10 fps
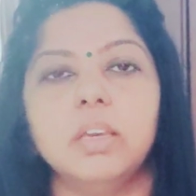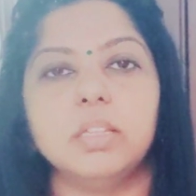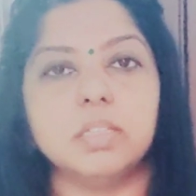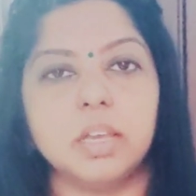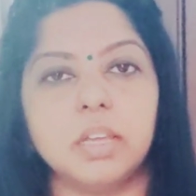
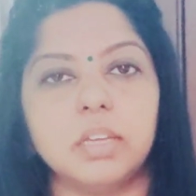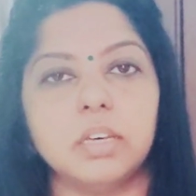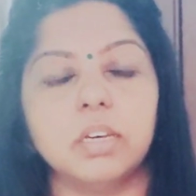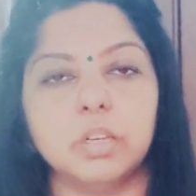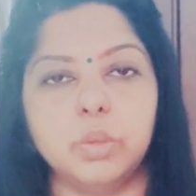is
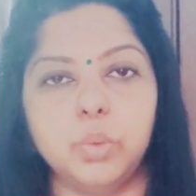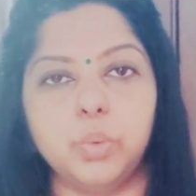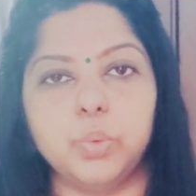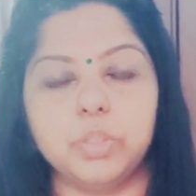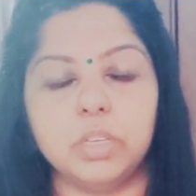that
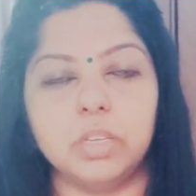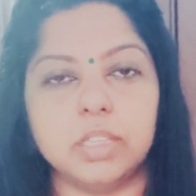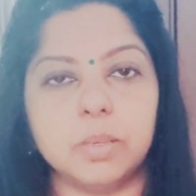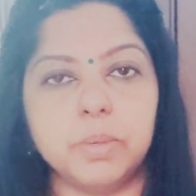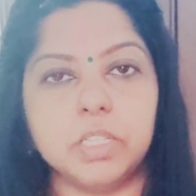the
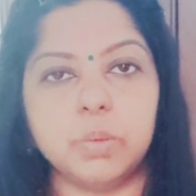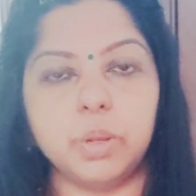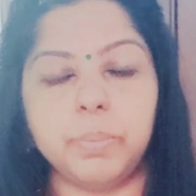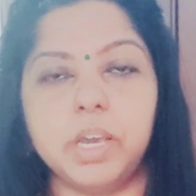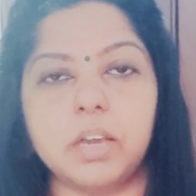Hcpc
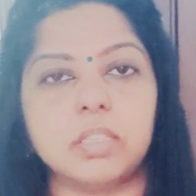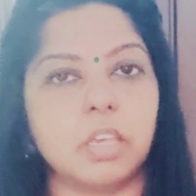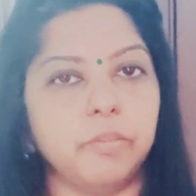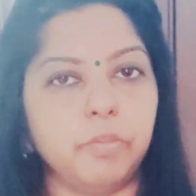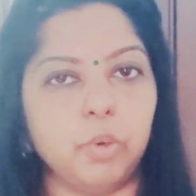will be asking